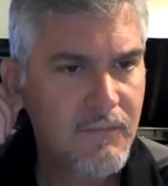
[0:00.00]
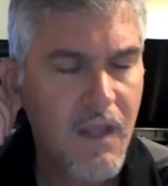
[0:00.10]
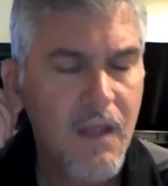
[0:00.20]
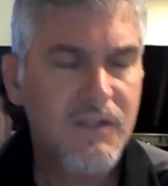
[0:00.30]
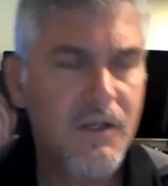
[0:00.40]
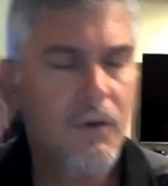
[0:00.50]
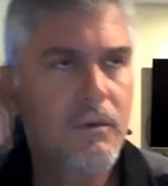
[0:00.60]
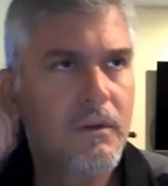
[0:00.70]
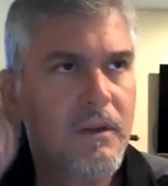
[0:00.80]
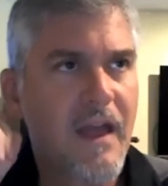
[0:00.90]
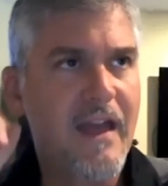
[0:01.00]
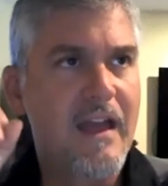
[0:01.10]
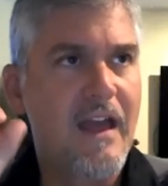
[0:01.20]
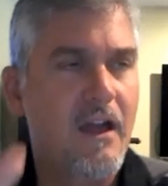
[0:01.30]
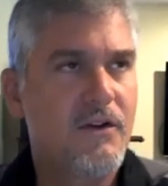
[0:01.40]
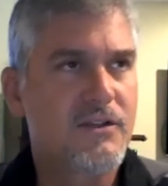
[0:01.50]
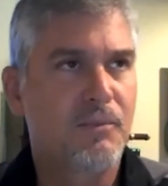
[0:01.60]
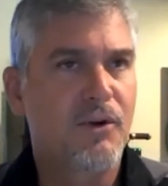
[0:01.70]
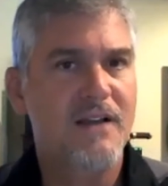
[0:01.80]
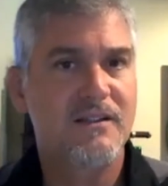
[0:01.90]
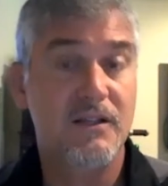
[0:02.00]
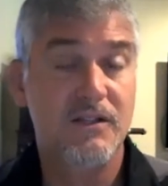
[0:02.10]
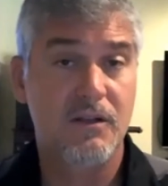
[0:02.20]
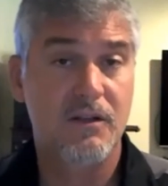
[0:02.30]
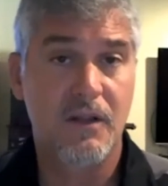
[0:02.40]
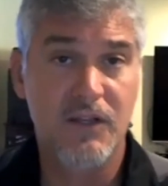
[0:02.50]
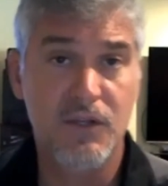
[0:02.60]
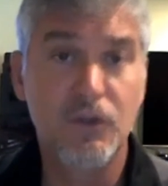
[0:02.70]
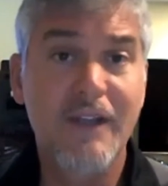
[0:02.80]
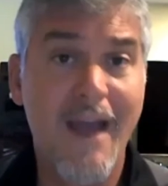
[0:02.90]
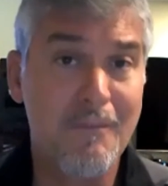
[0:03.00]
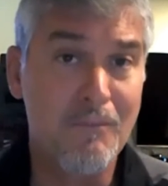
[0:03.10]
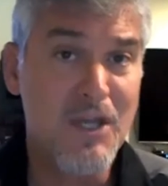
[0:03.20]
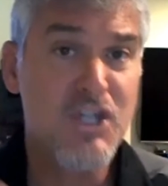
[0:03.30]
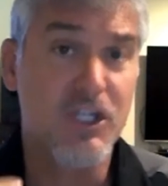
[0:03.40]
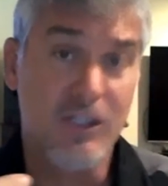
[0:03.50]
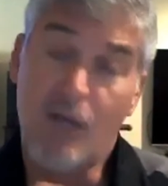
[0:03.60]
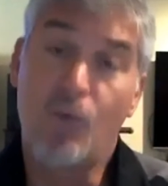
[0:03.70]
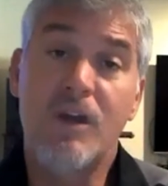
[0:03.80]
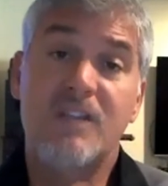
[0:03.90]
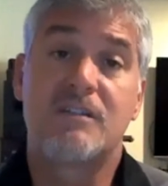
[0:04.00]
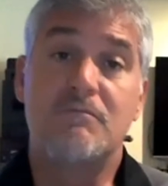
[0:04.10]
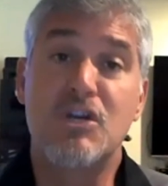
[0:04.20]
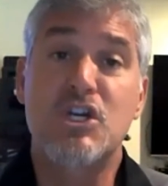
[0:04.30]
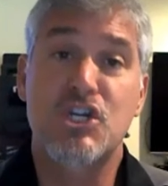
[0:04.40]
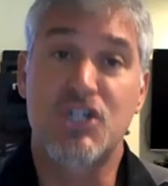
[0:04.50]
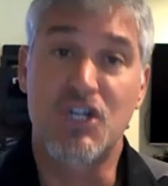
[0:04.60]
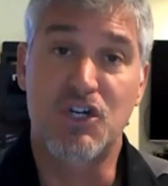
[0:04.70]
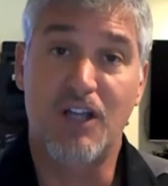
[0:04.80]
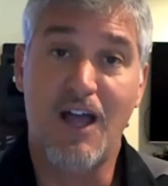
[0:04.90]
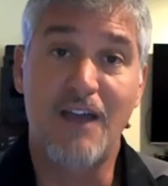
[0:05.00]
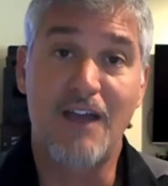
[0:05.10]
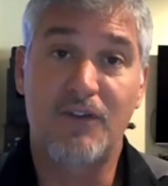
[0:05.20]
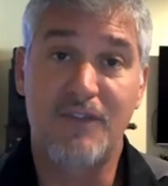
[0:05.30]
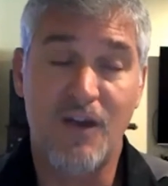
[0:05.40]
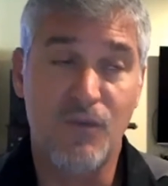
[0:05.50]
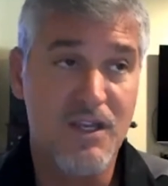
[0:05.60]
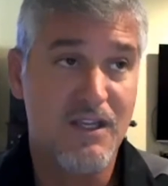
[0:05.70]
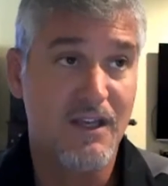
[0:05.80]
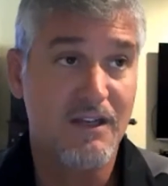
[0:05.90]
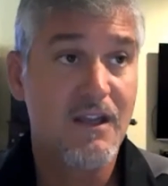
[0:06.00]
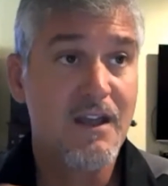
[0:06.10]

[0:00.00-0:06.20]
So there's a process, you look at mission, like what is the mission in your life on that weekend?